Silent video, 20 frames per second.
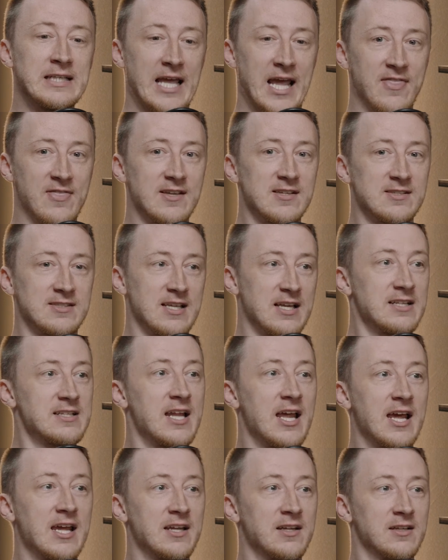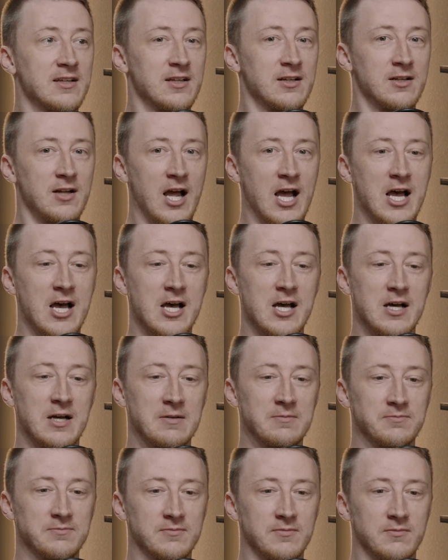And this Sunday,
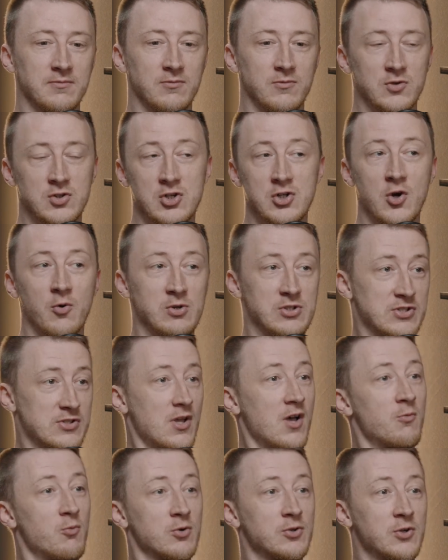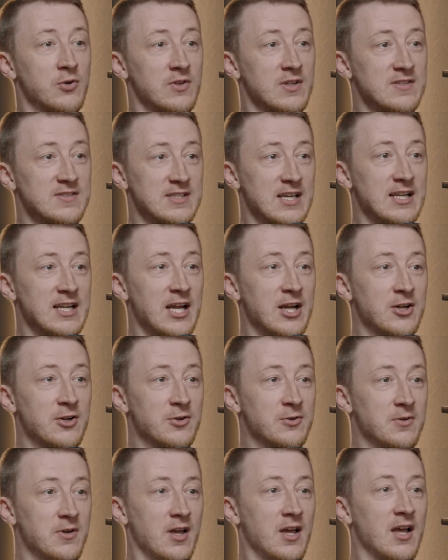do you know which psalm we're doing this
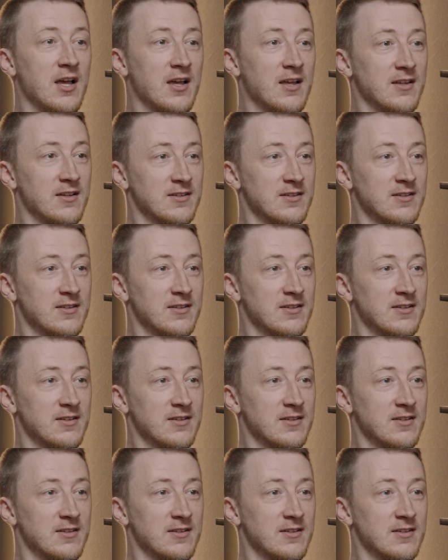Sunday?